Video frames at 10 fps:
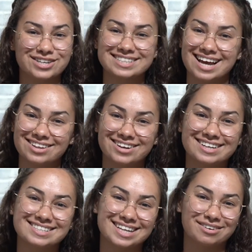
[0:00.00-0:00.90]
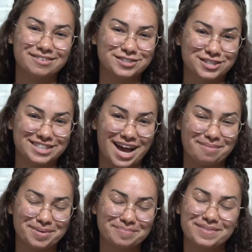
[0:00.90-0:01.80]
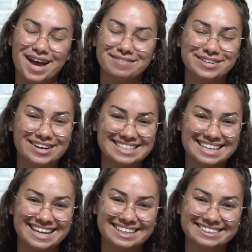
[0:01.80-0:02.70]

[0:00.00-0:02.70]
download our City Rev Church app. Have a great day.